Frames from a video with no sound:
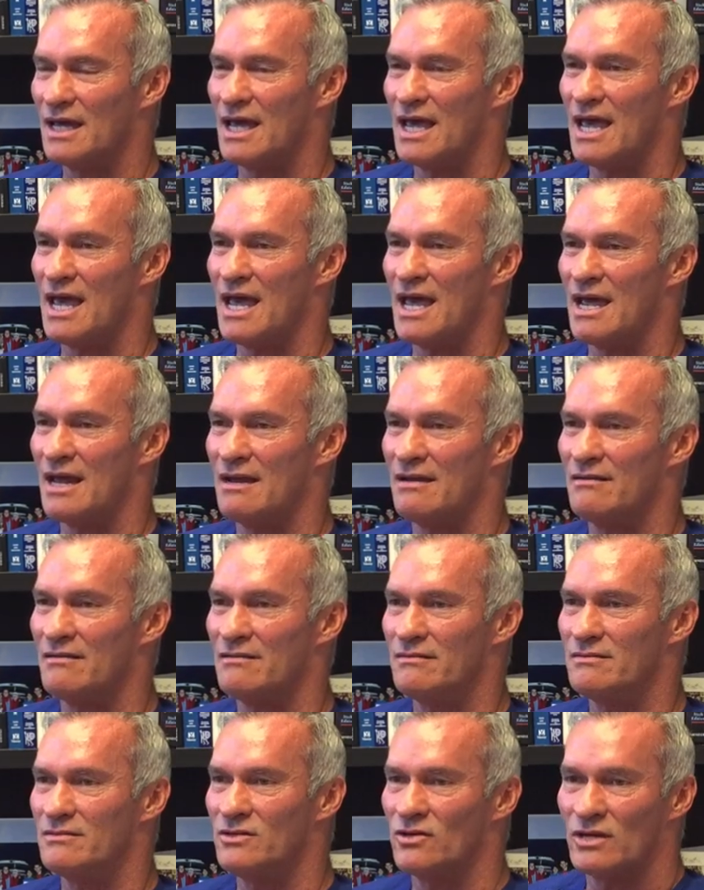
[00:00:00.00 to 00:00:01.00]

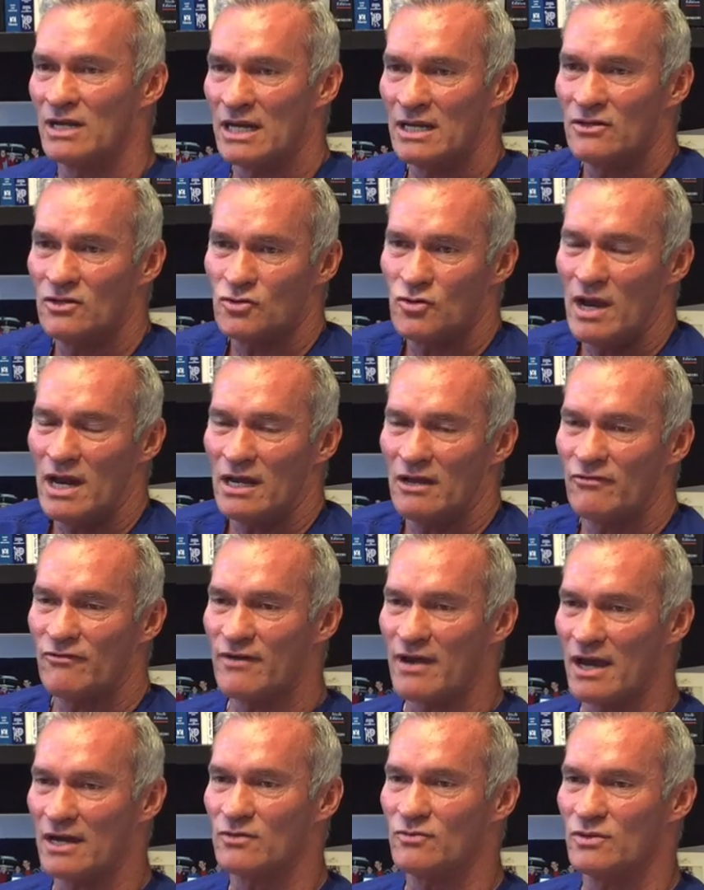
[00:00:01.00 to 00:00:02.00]
And you're getting the training
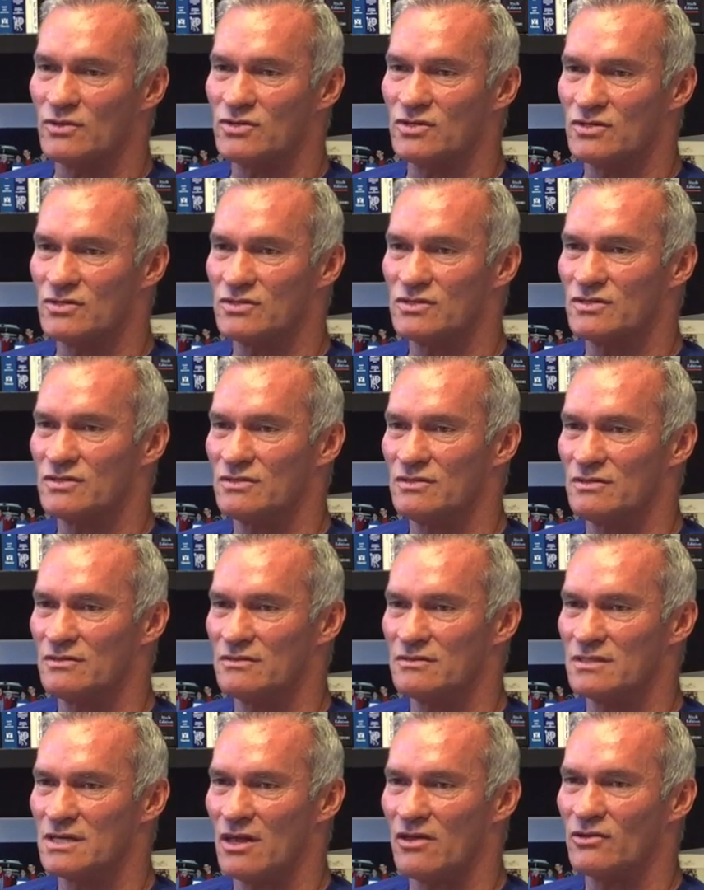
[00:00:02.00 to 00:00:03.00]
effect, which is
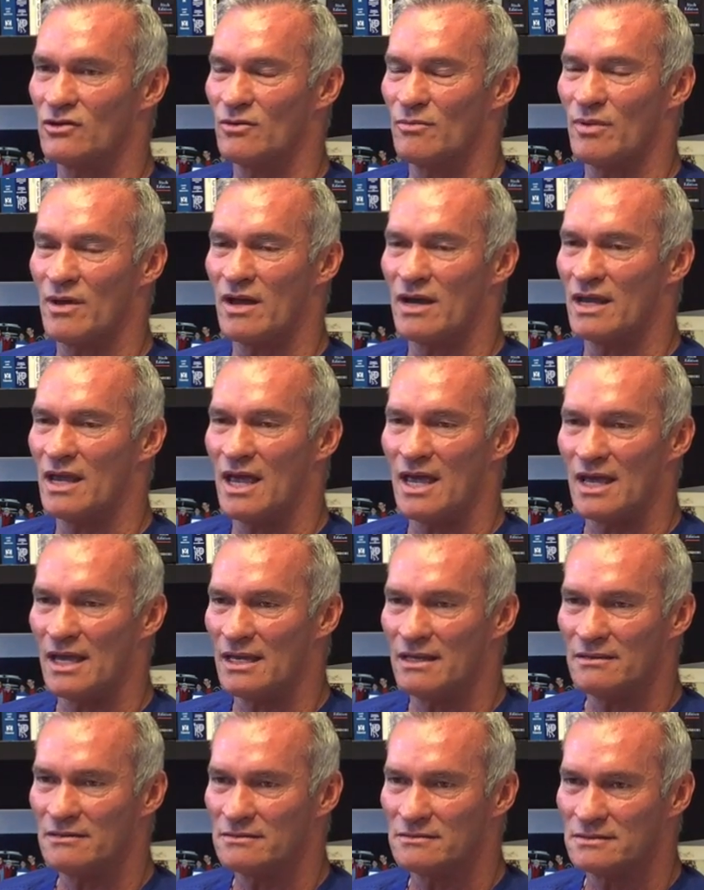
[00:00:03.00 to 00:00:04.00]
telling your body,
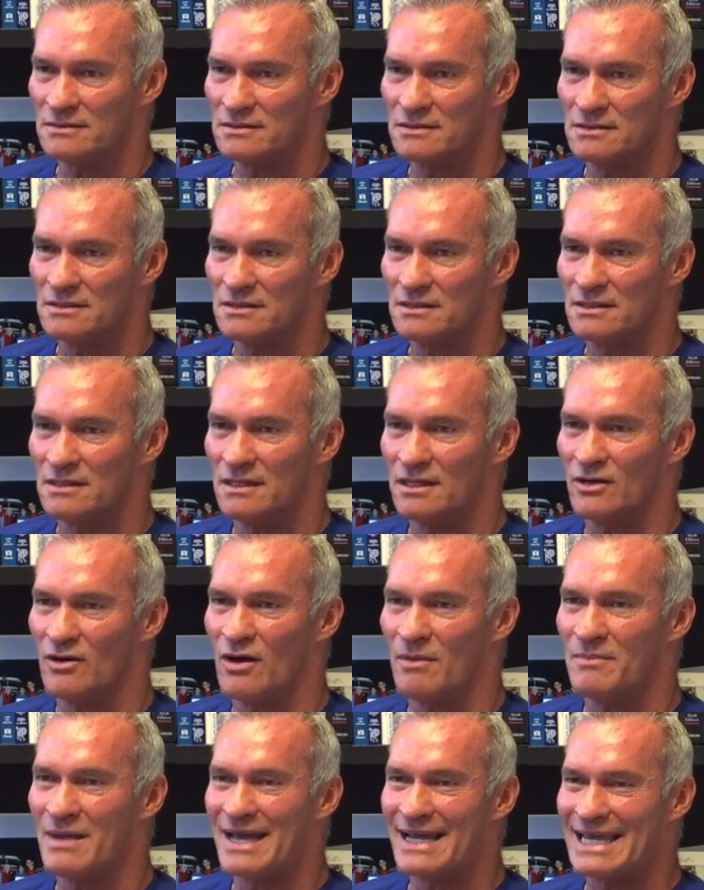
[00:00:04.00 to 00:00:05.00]
hey, you
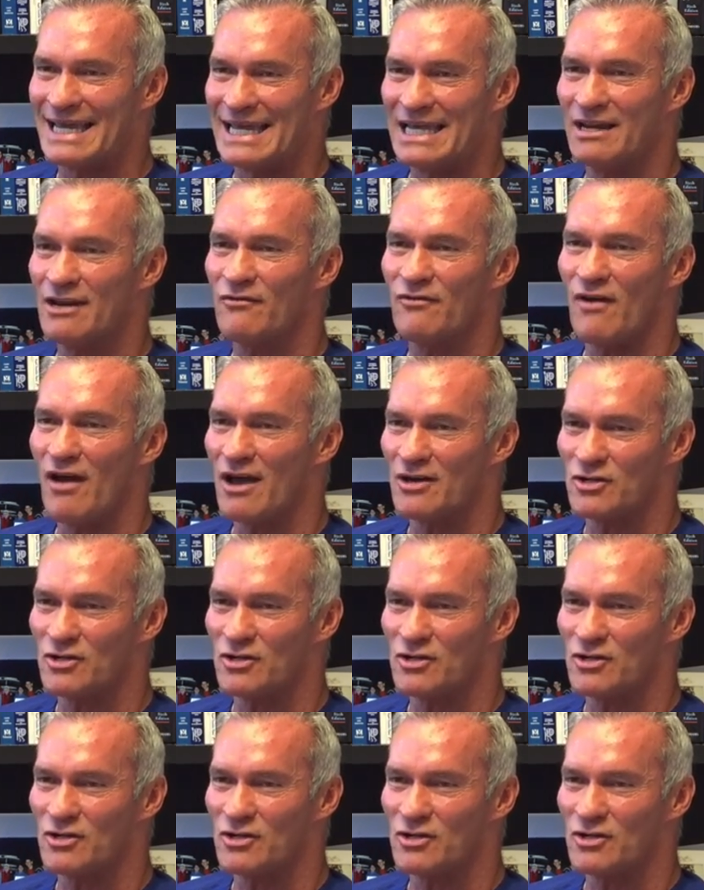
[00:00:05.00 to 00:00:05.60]
know, I'm not getting enough